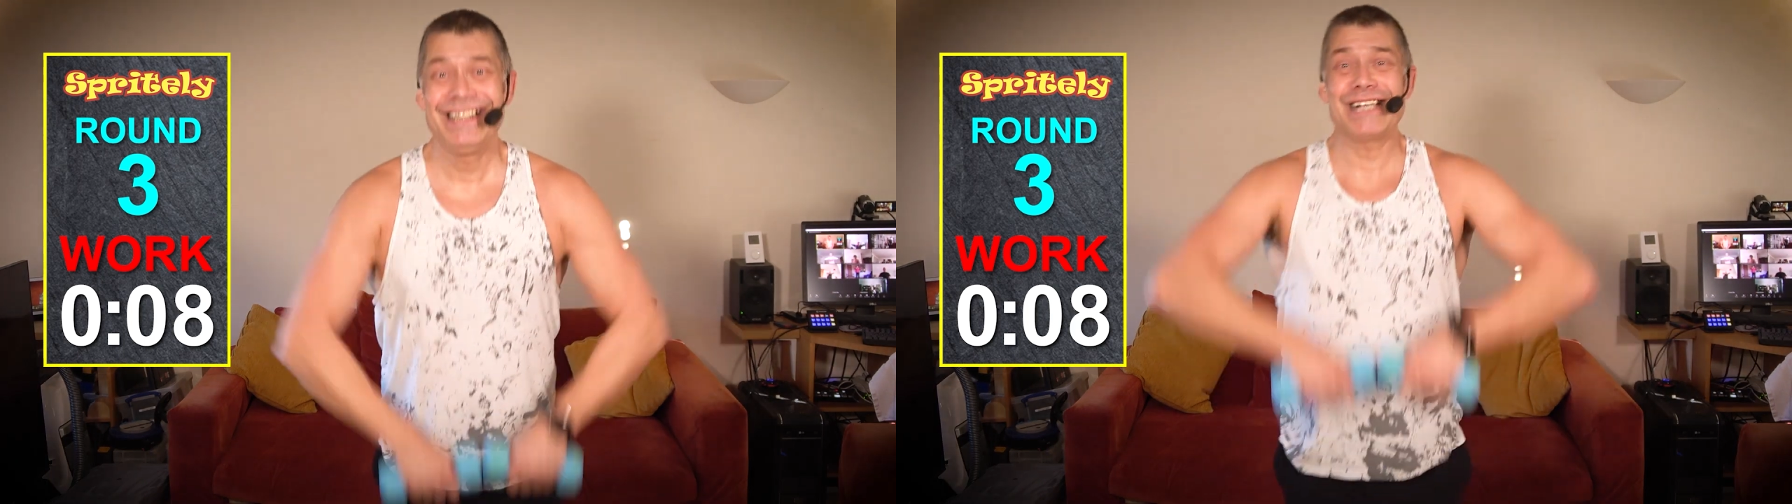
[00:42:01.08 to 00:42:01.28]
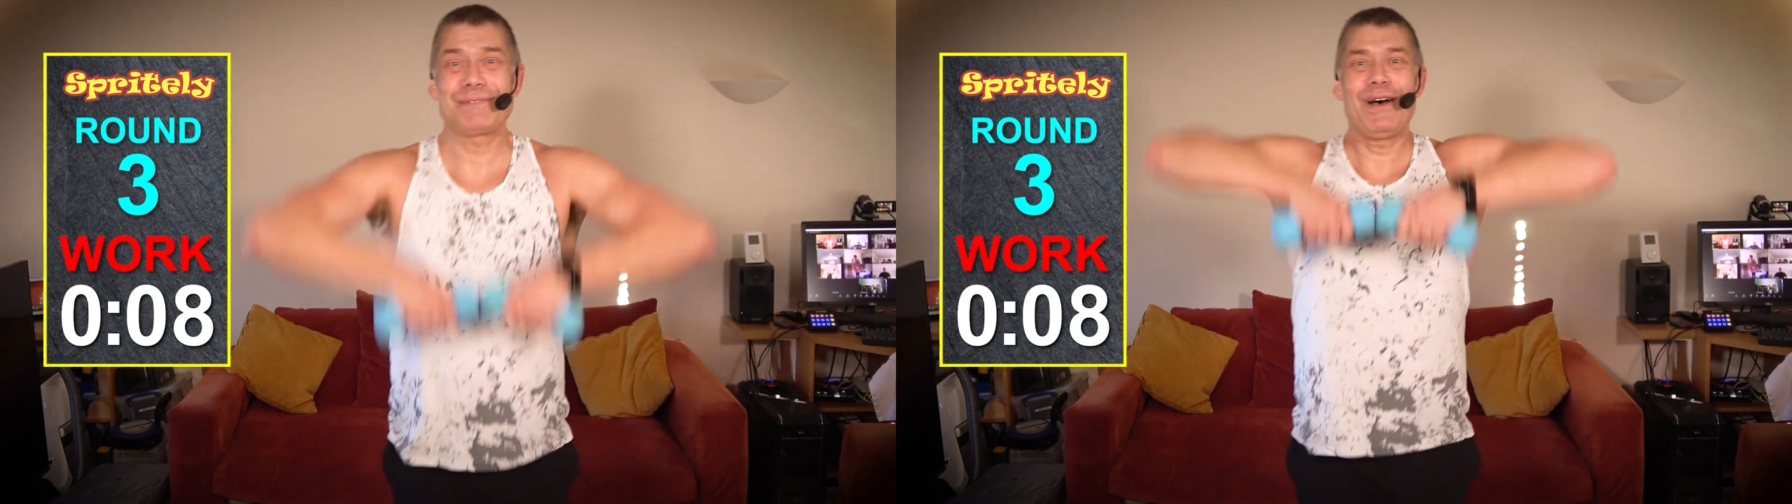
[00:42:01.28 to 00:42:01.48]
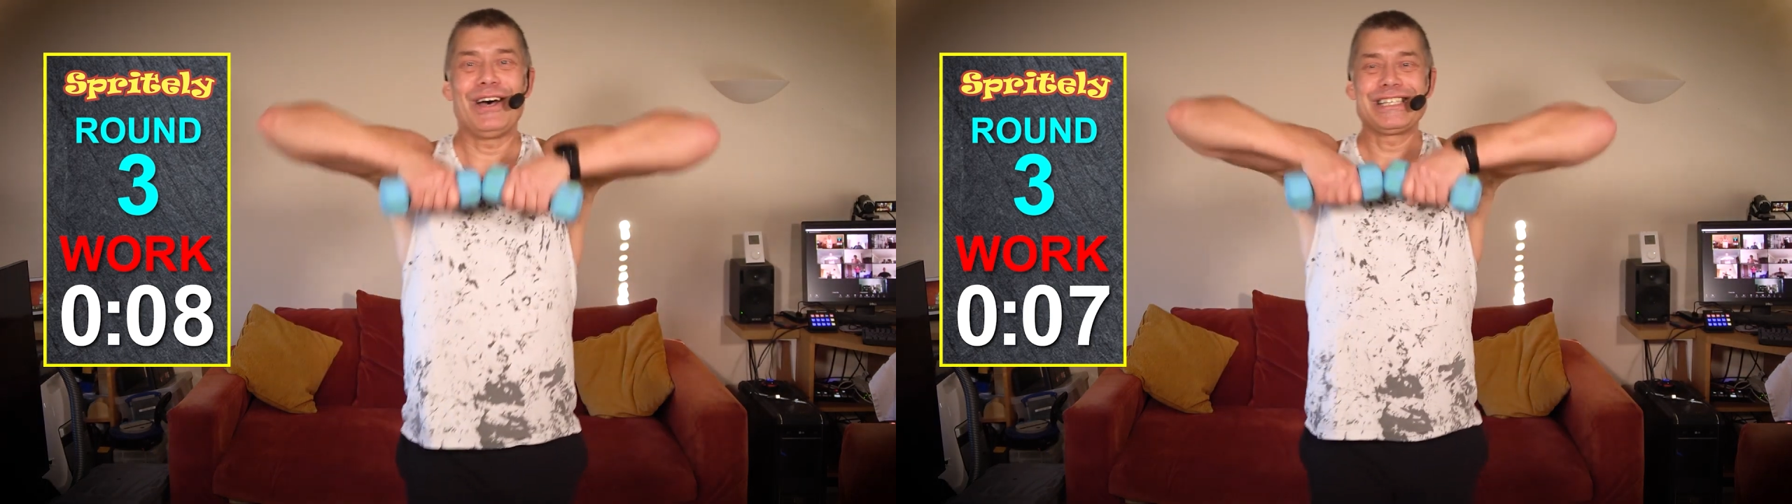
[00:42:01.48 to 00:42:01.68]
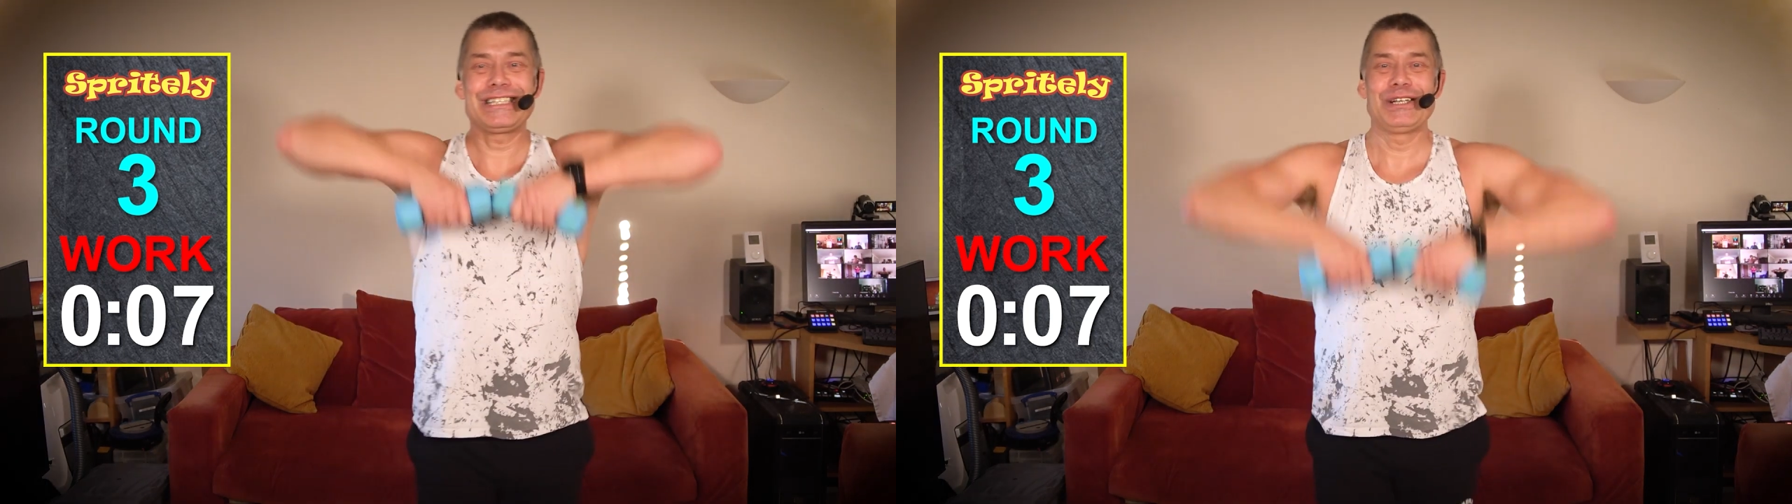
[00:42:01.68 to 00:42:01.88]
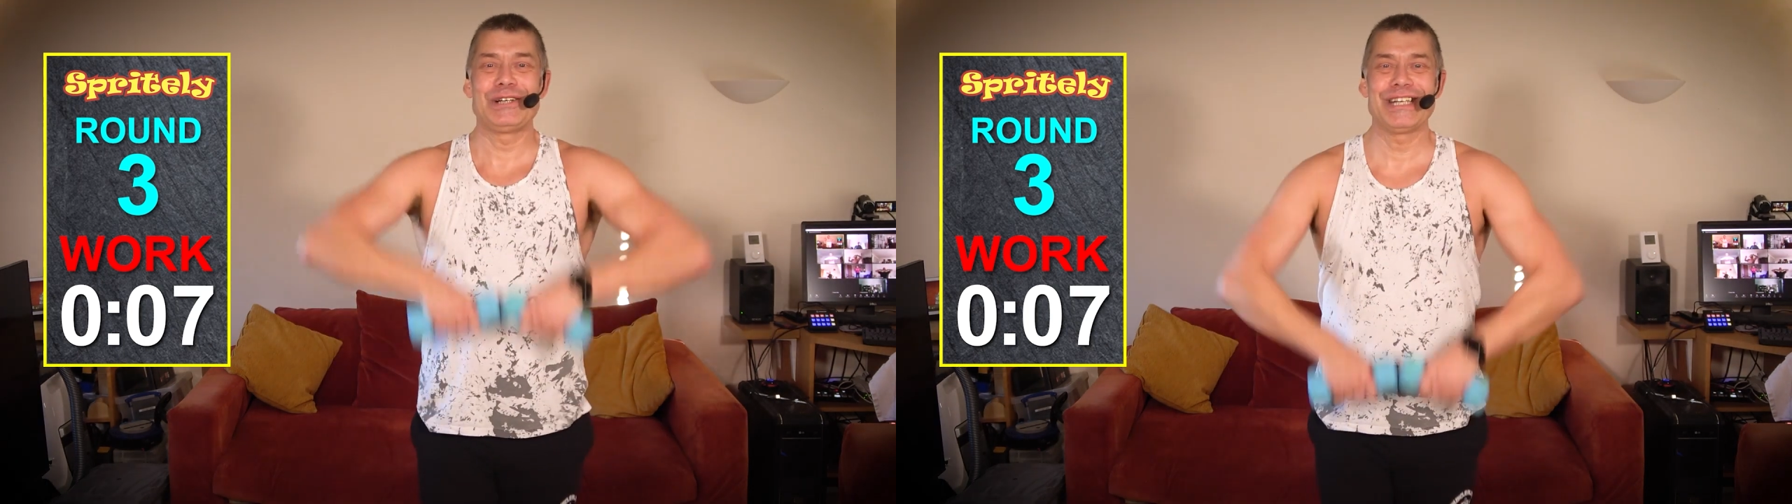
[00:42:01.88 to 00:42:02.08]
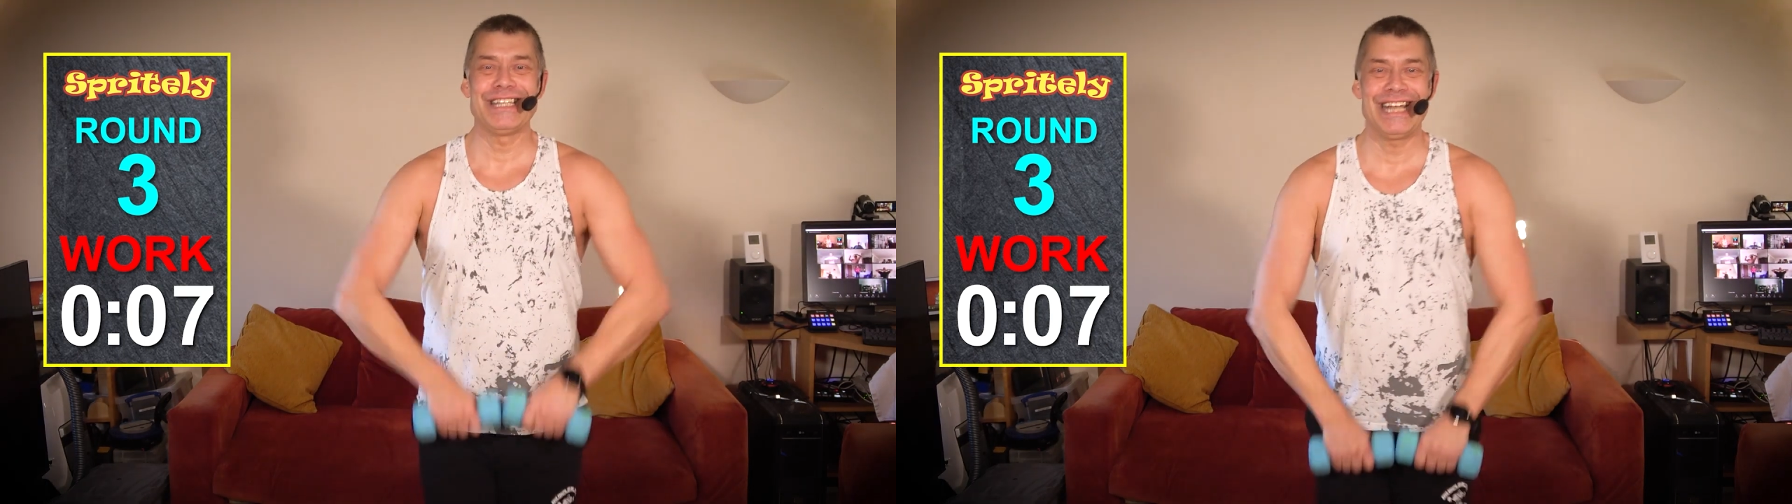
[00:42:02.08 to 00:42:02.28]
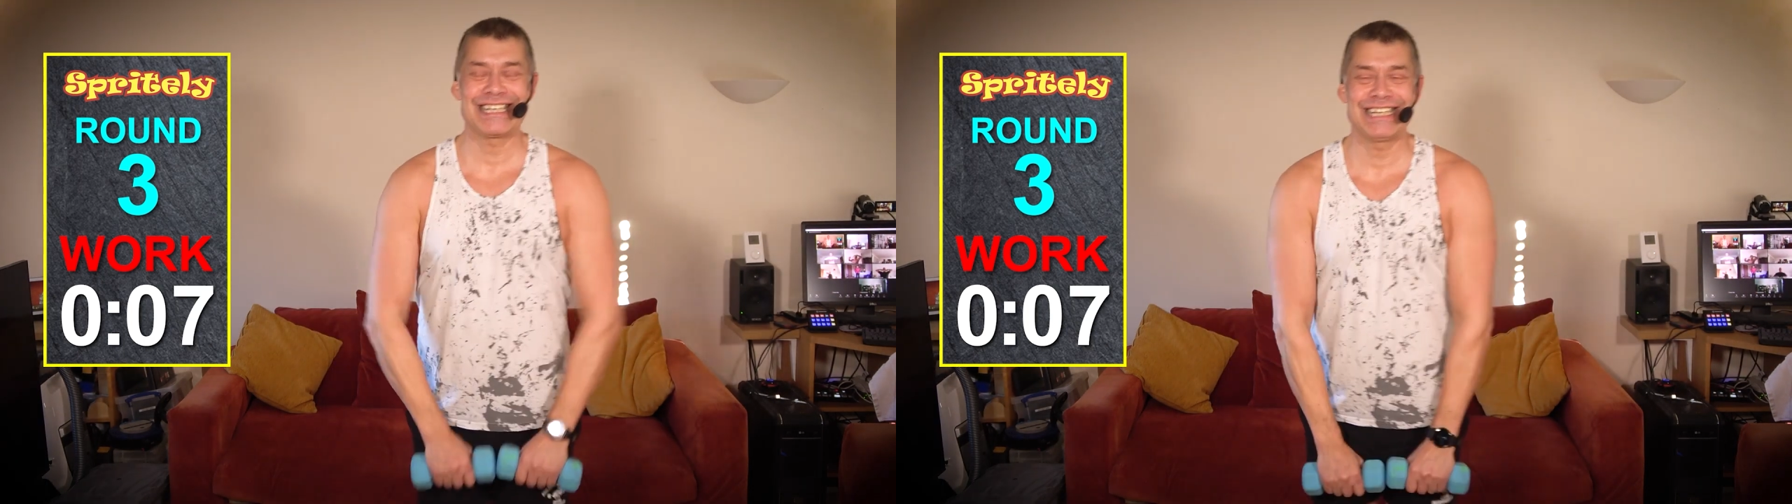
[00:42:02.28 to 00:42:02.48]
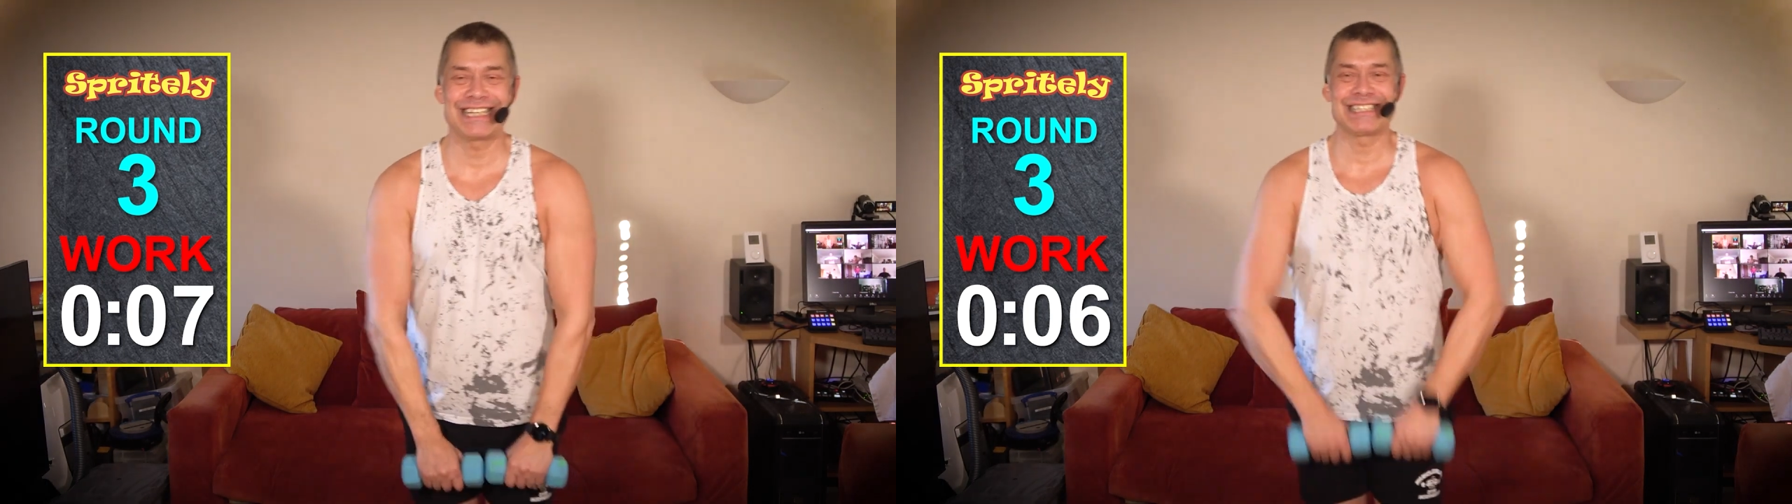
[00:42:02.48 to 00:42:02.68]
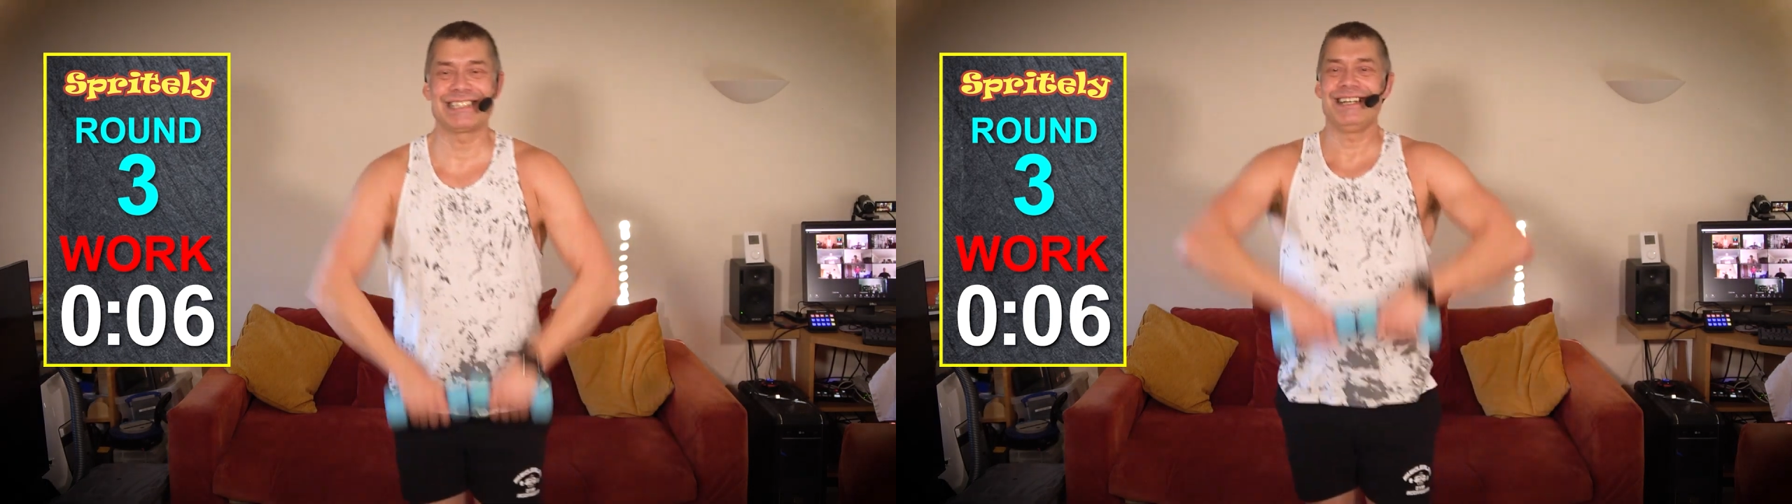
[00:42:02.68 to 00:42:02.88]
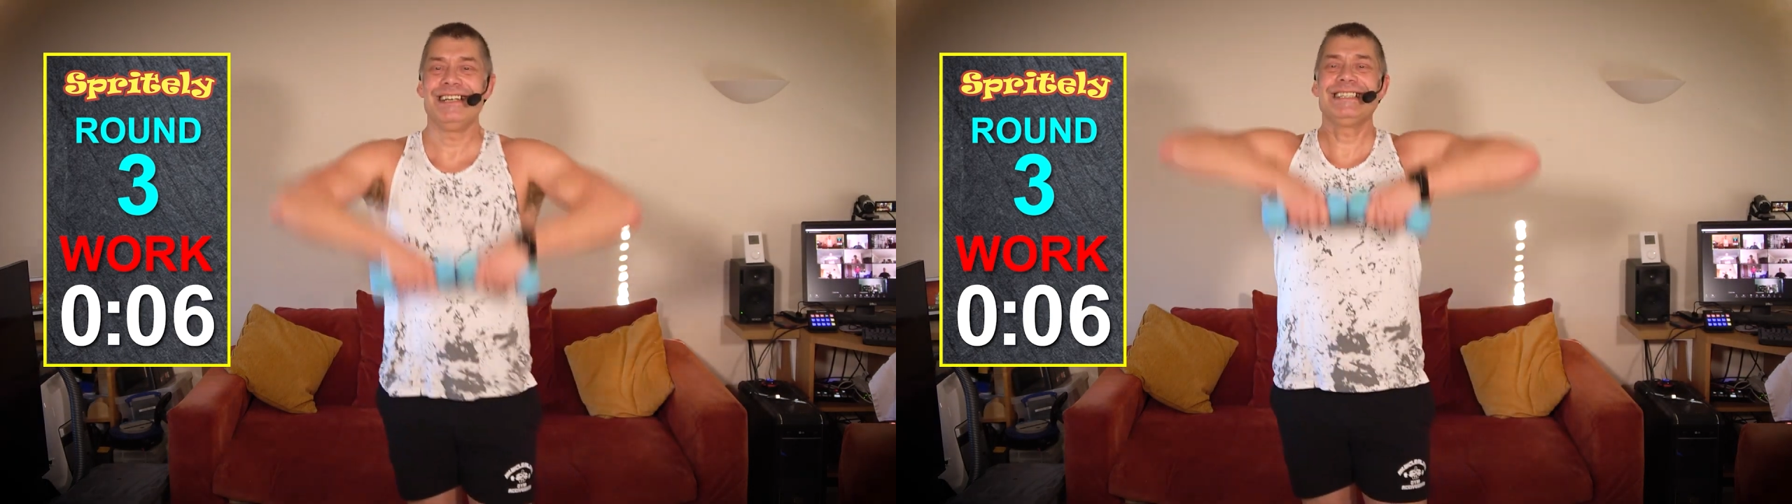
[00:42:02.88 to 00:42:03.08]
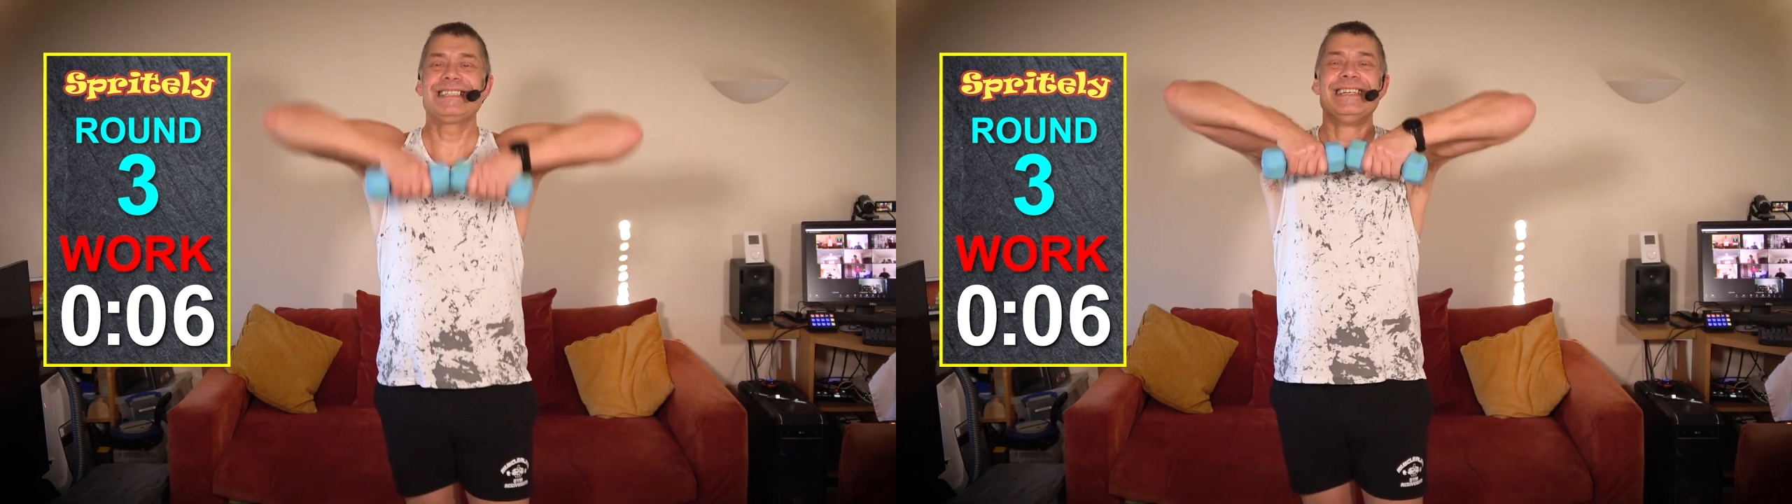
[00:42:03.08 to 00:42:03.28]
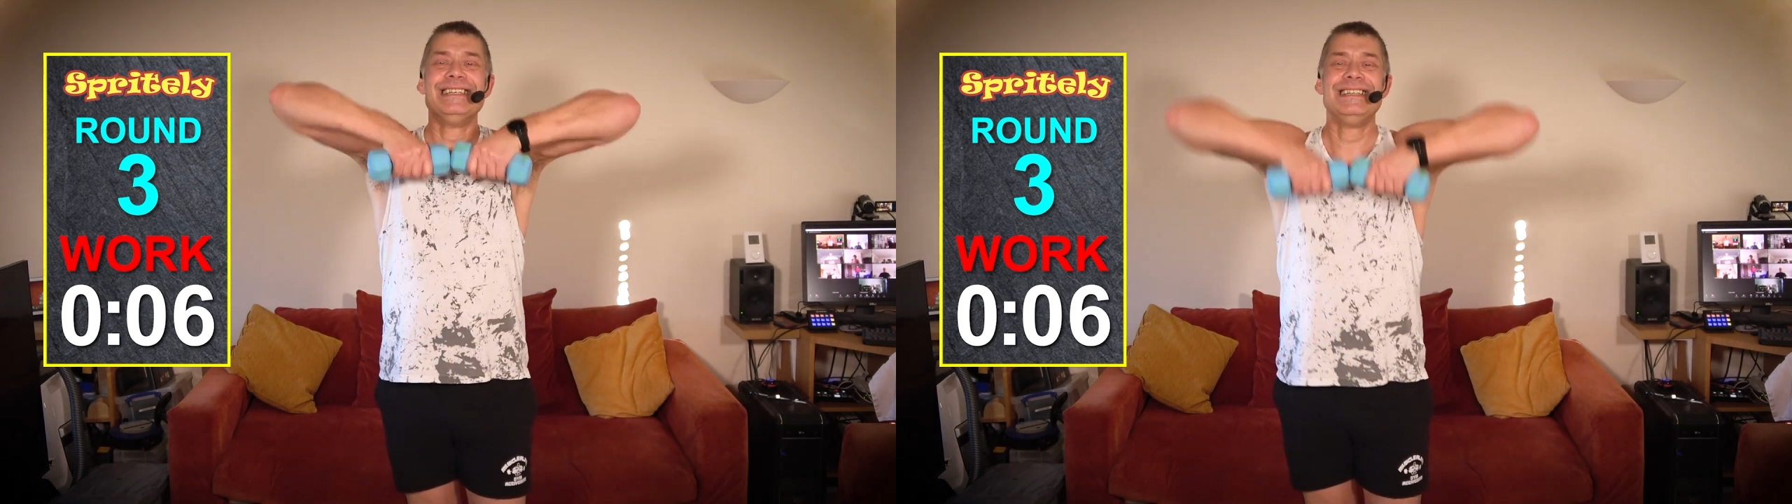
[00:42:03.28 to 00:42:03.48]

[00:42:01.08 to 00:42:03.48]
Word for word: next part of the story in the next exercise.